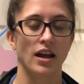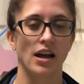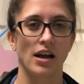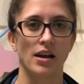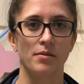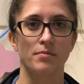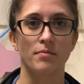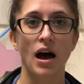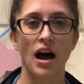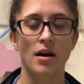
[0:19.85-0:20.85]

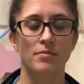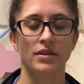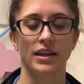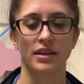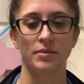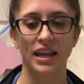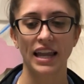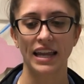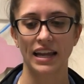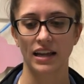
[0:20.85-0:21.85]
mom in the
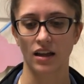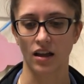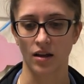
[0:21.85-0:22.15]
beginning.